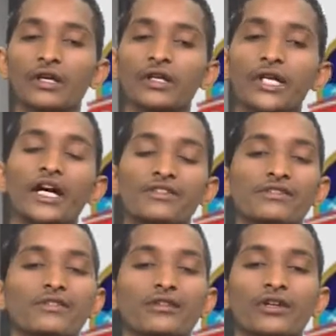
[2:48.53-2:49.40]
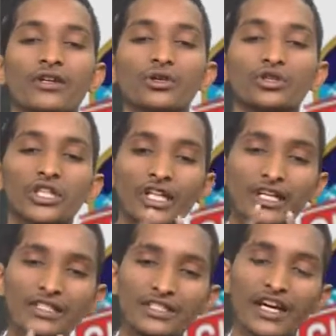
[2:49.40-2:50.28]
Yes, your
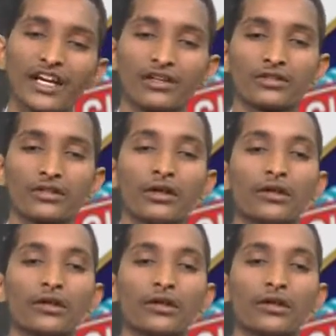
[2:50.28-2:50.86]
thinking is correct.